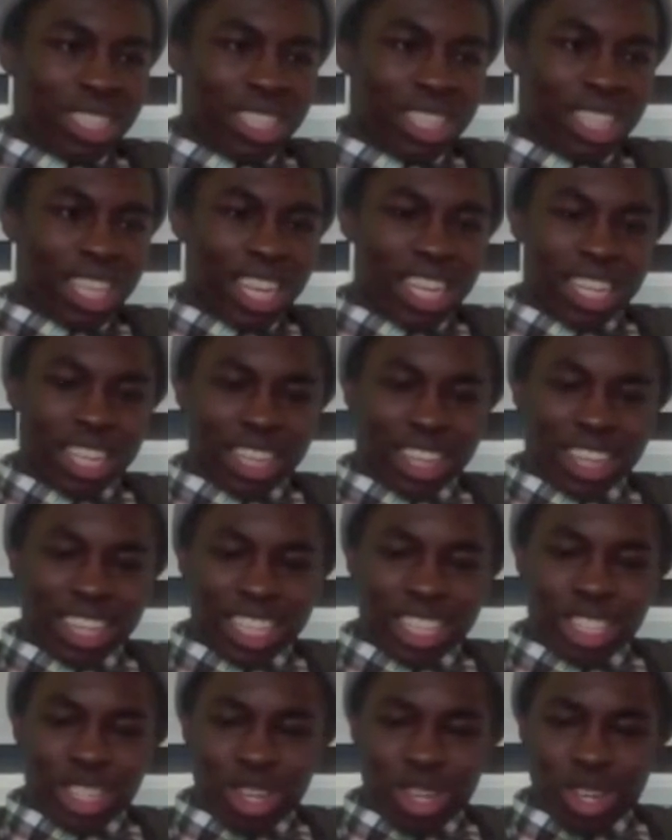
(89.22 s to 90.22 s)
they
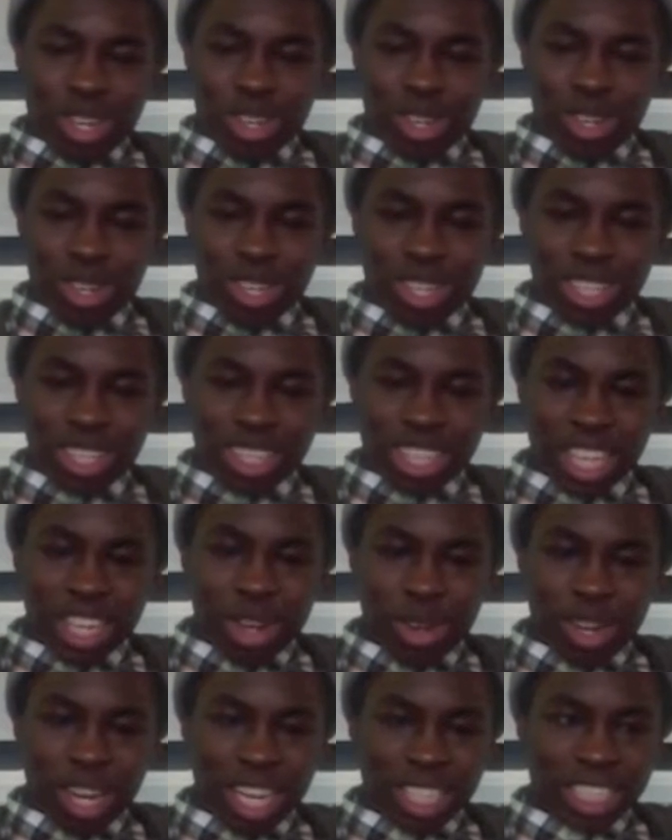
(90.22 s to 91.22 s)

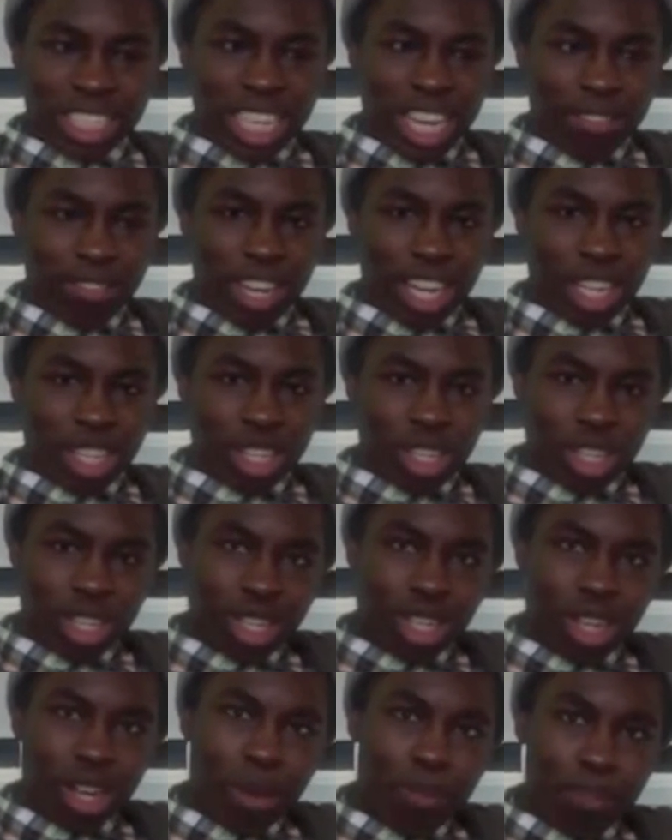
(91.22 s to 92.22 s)
don't actually have like
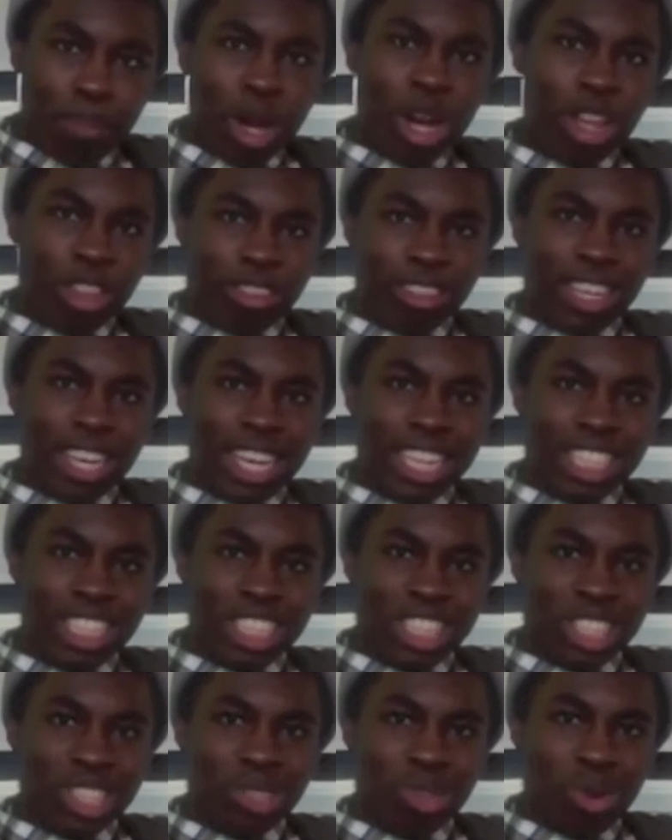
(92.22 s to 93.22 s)
a birth
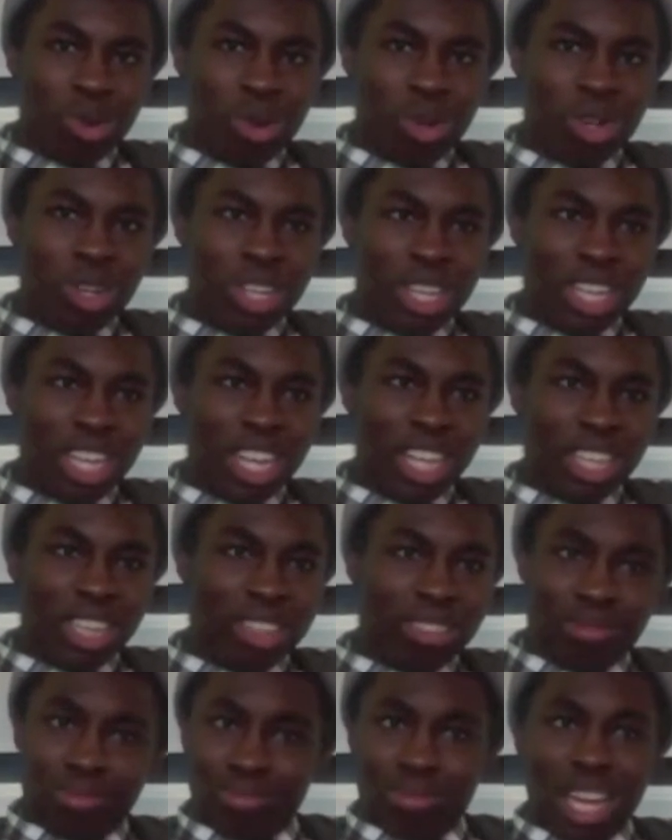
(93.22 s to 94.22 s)
relation or
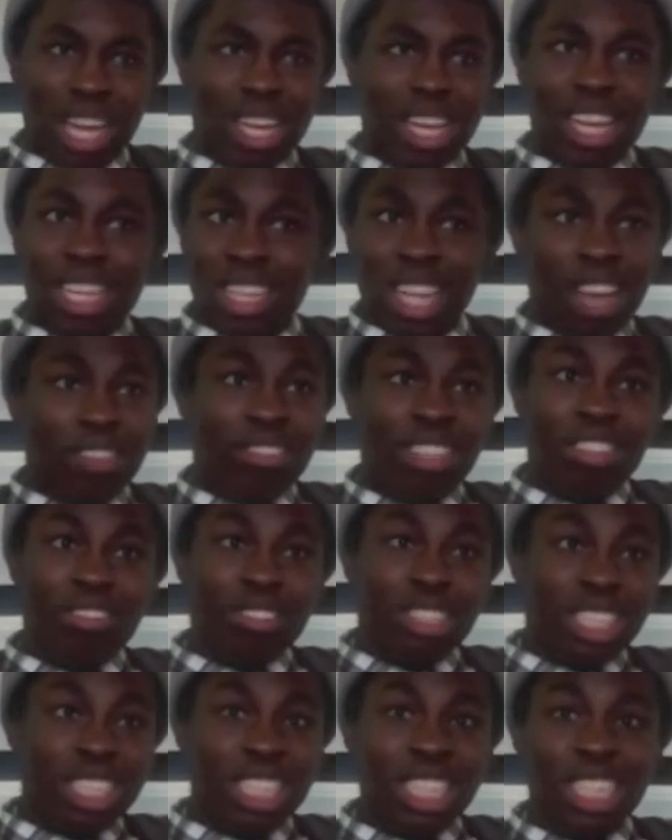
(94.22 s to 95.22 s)
like they haven't
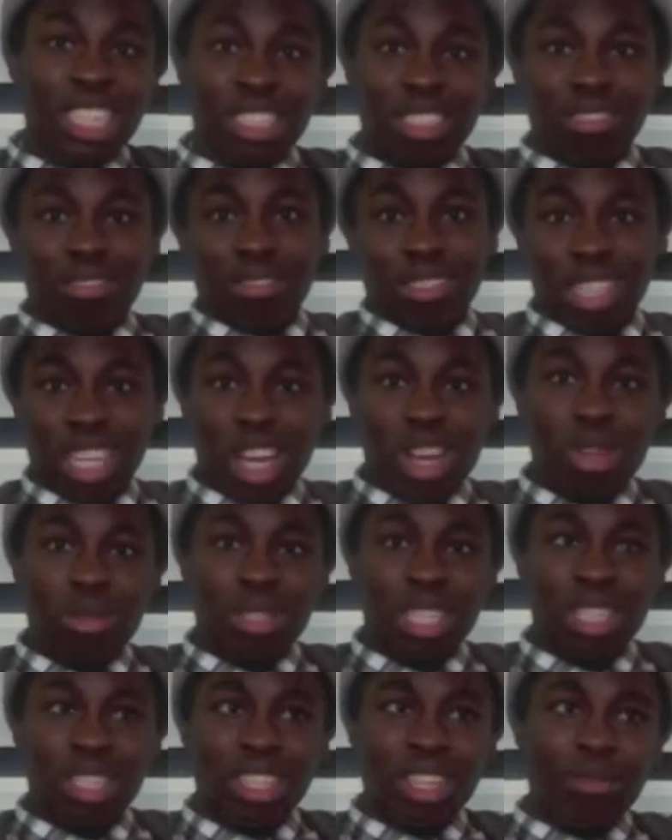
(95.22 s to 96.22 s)
even seen their
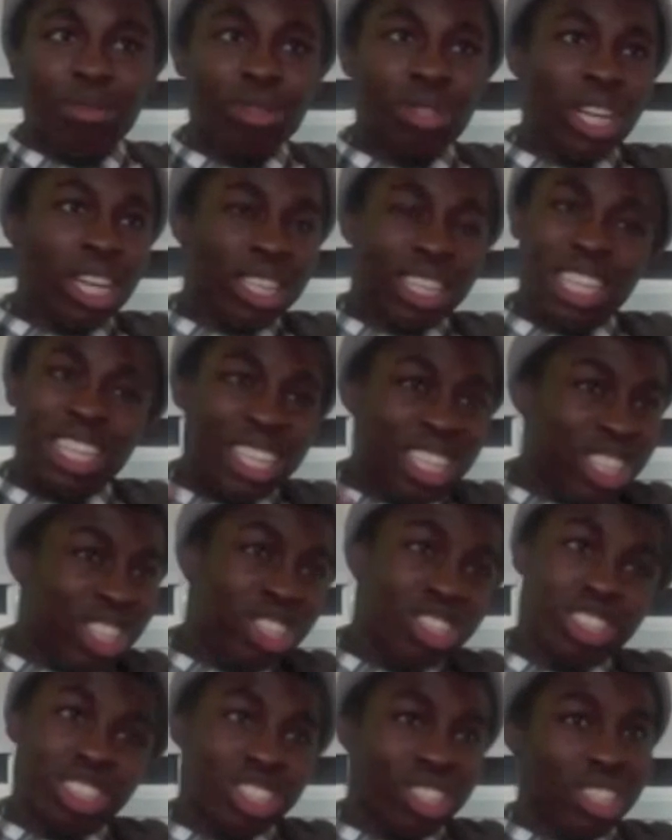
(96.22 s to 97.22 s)
hometown, they feel like they need
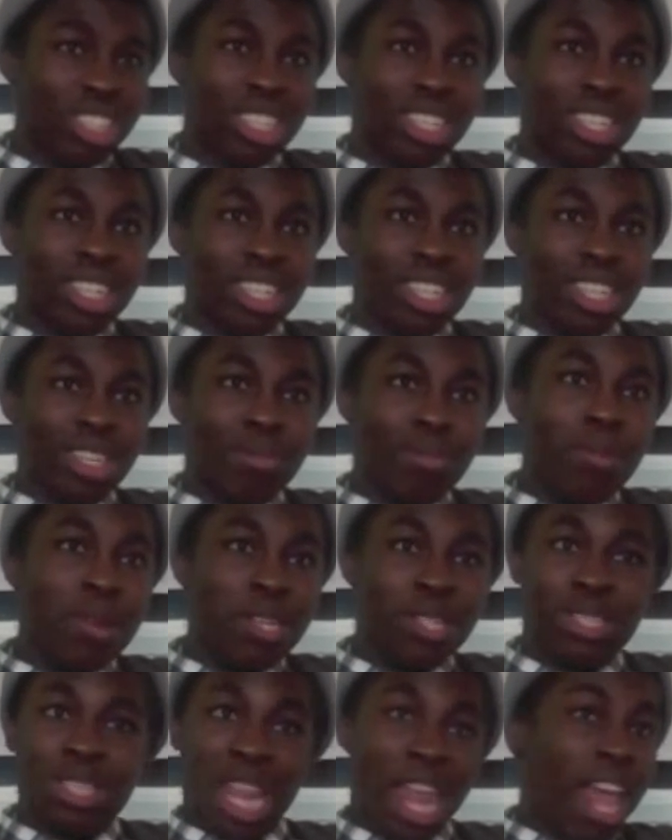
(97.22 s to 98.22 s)
to just
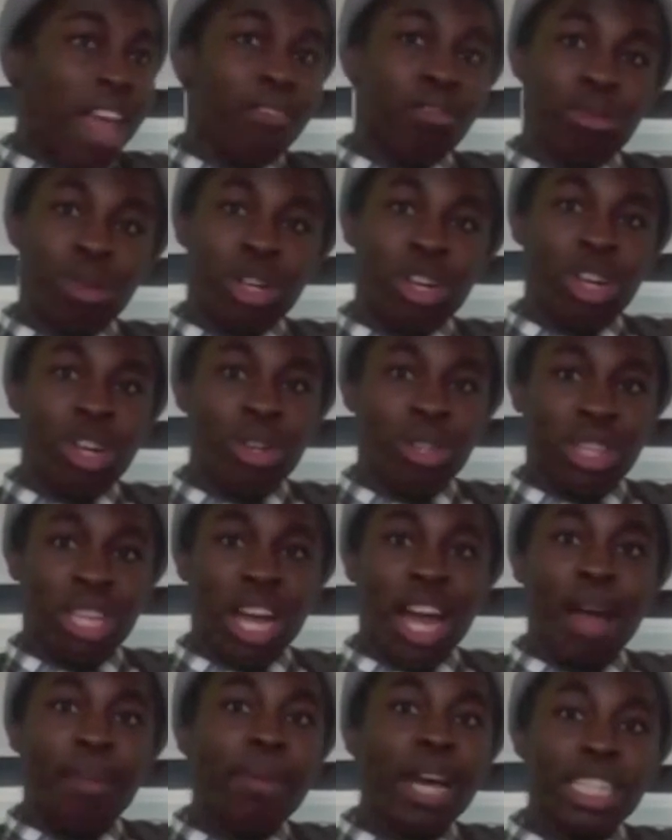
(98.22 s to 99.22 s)
let everyone know
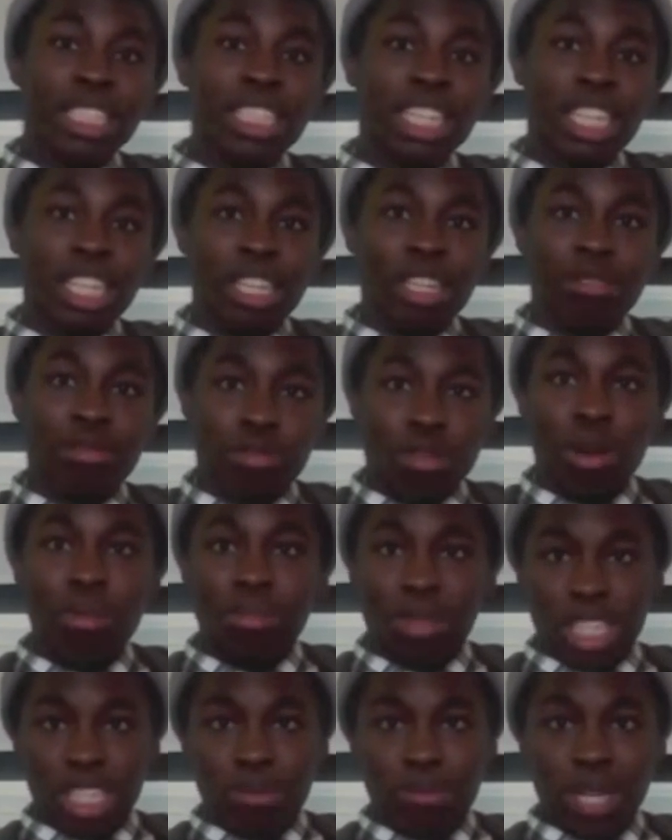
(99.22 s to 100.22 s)
that I'm actually
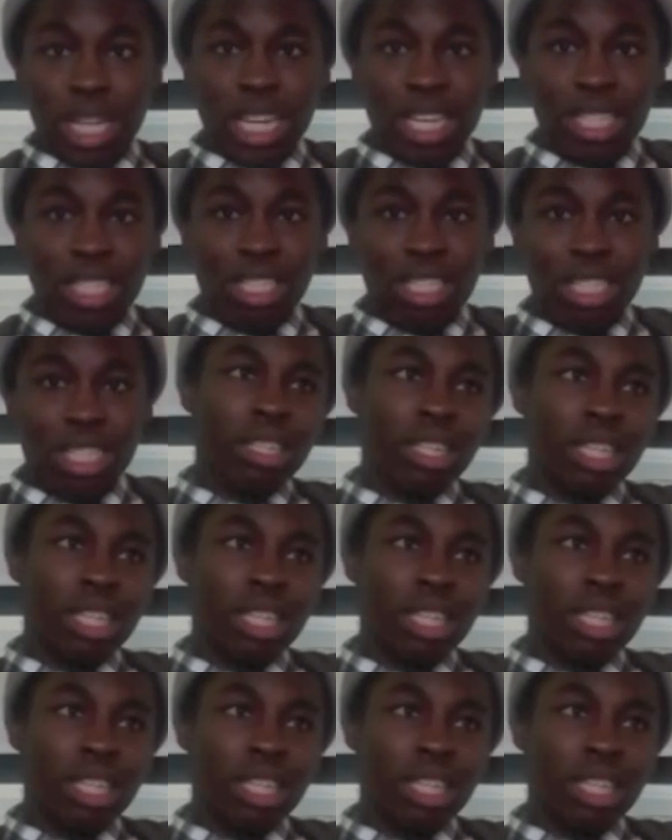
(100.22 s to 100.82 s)
from this place.